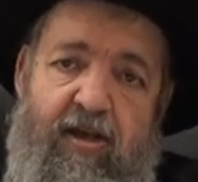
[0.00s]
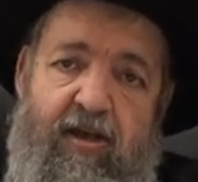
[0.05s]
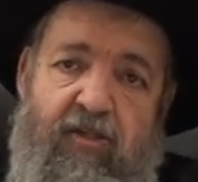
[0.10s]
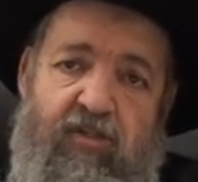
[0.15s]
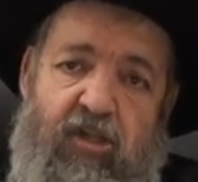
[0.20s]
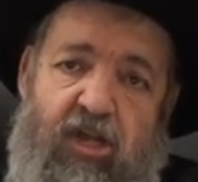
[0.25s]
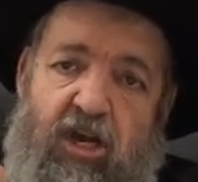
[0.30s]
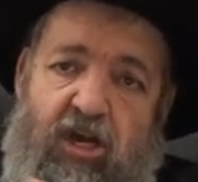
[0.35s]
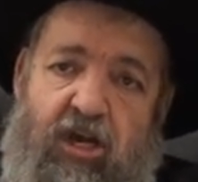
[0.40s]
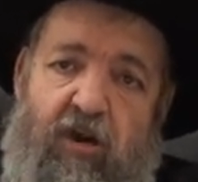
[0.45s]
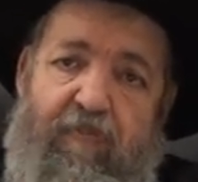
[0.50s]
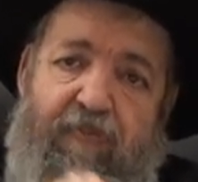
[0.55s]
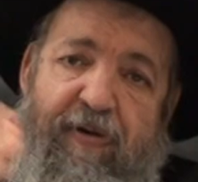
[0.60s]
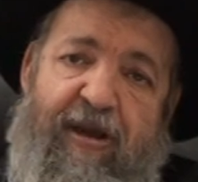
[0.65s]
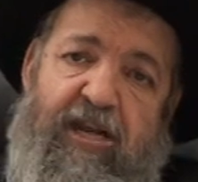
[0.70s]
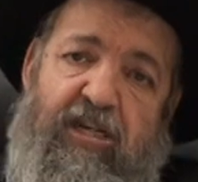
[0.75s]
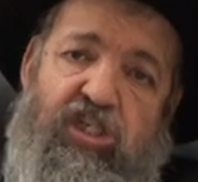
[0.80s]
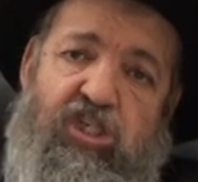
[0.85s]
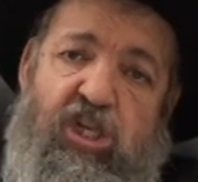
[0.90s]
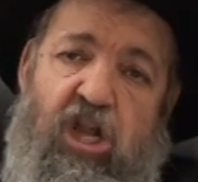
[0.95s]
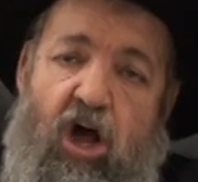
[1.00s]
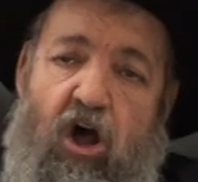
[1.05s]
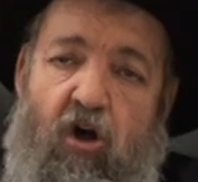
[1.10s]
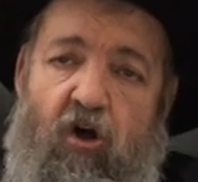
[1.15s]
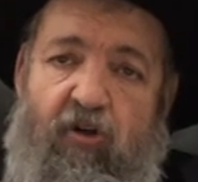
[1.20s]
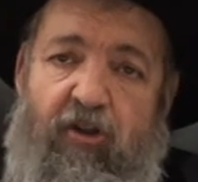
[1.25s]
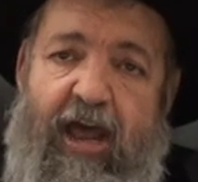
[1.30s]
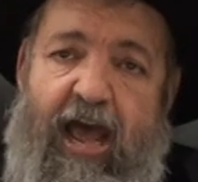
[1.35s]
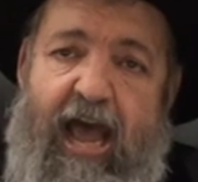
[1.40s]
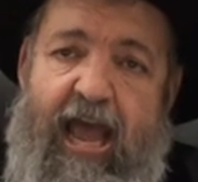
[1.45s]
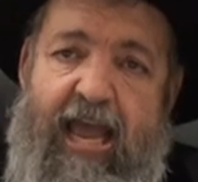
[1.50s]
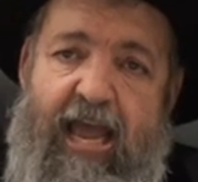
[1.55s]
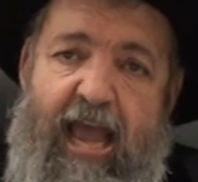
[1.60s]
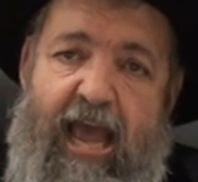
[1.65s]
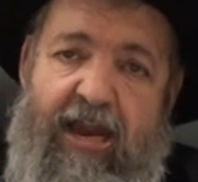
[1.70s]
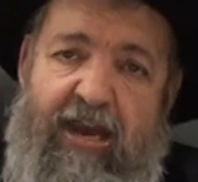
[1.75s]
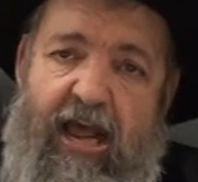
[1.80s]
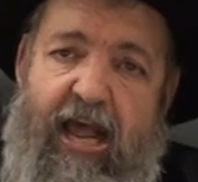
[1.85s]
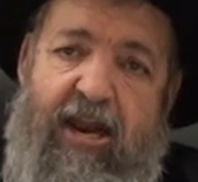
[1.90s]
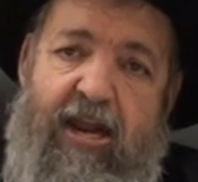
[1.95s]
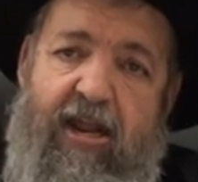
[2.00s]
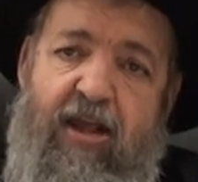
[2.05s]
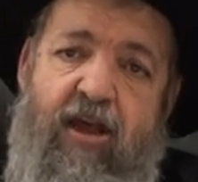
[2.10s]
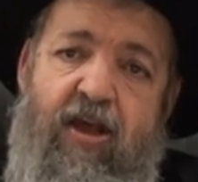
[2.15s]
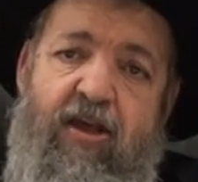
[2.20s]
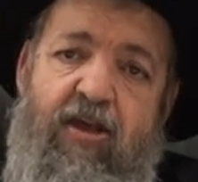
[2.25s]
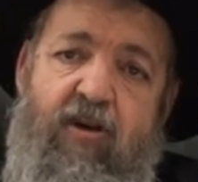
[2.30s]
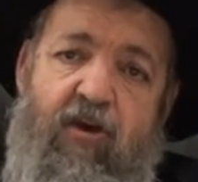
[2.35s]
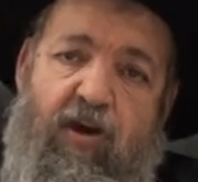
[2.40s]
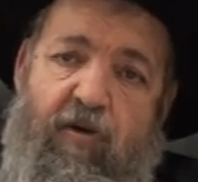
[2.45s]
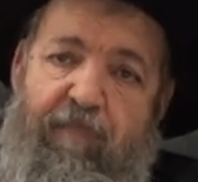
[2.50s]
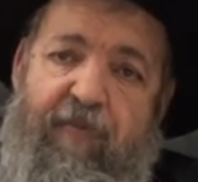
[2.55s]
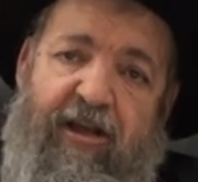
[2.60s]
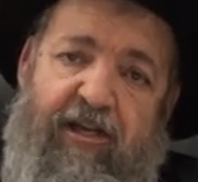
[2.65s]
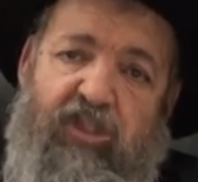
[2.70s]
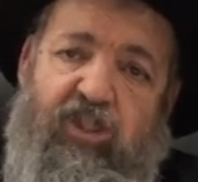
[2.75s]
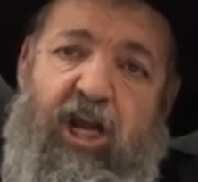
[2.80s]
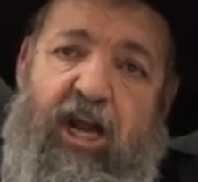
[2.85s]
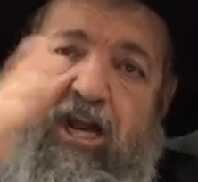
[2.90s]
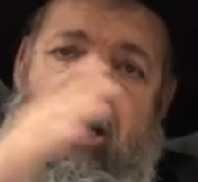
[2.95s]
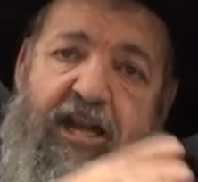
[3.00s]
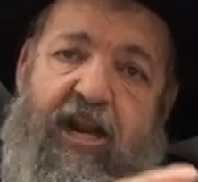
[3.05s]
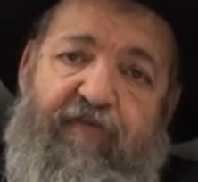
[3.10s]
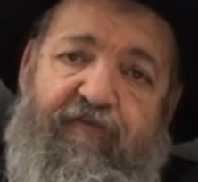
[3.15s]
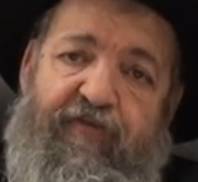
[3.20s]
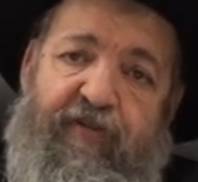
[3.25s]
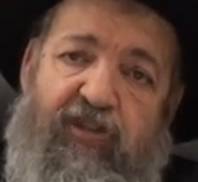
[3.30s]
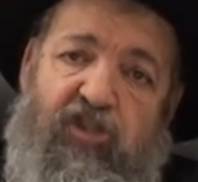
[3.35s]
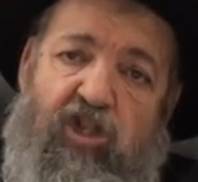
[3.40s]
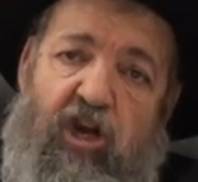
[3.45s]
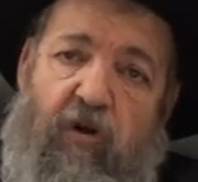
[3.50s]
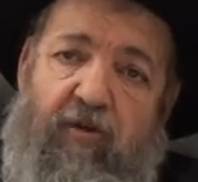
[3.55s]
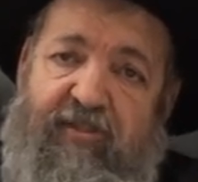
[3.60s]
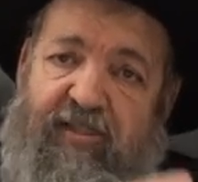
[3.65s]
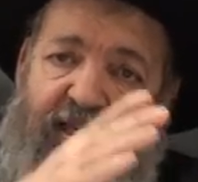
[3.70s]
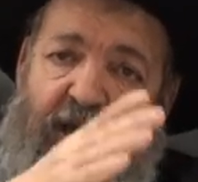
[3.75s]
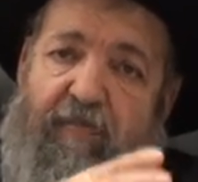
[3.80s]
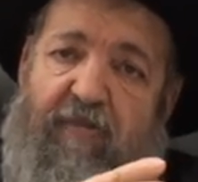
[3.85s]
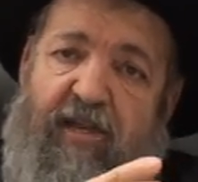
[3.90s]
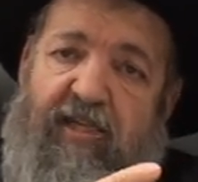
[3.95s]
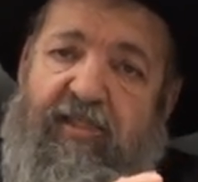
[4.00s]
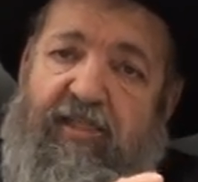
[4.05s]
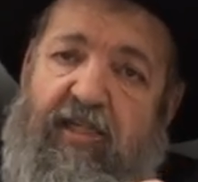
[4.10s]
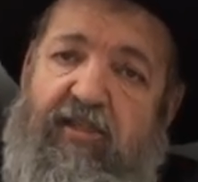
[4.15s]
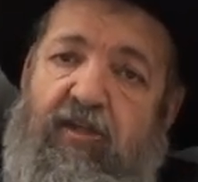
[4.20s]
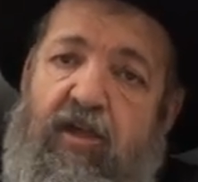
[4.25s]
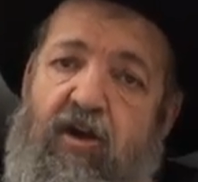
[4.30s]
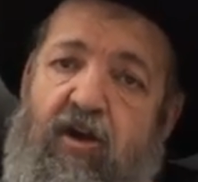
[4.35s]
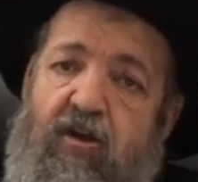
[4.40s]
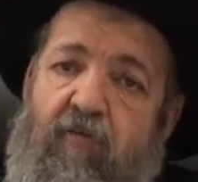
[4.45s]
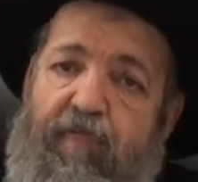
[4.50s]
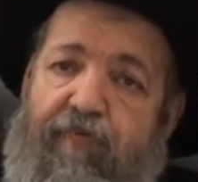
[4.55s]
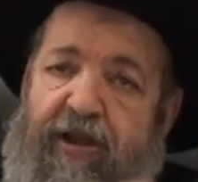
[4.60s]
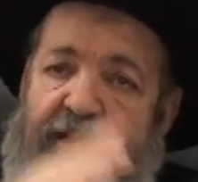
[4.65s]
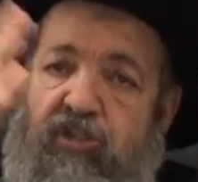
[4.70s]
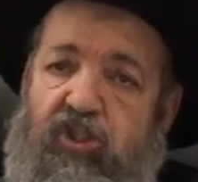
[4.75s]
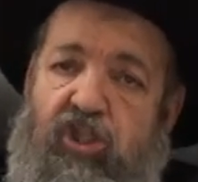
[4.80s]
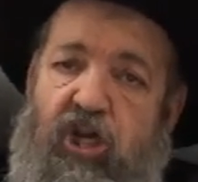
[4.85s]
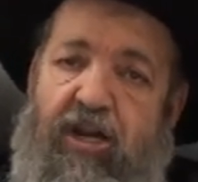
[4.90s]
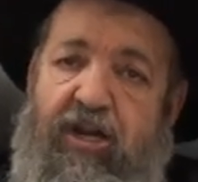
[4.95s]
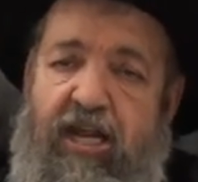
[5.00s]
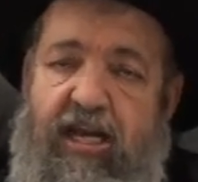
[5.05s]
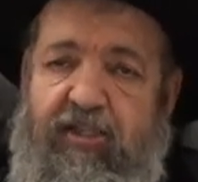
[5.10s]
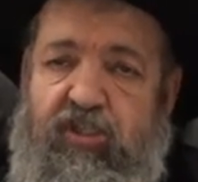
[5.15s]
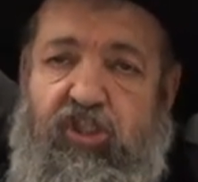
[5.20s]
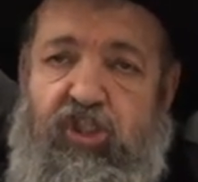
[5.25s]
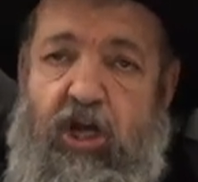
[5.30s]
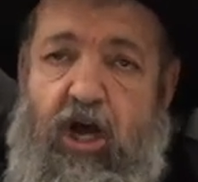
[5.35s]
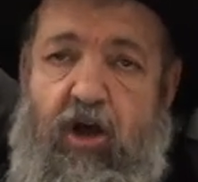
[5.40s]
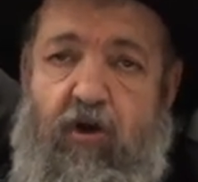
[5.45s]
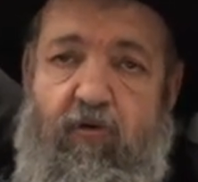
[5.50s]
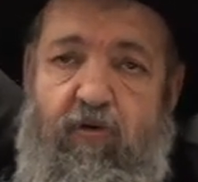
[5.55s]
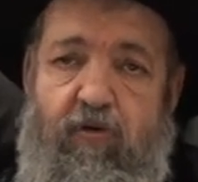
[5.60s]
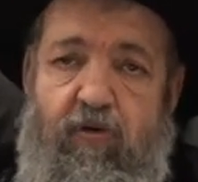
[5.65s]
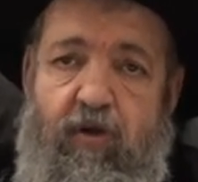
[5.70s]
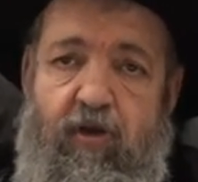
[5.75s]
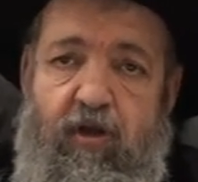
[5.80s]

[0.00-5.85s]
So you could binge the whole day, and then you could binge on a different show. And somebody says, binge on this show.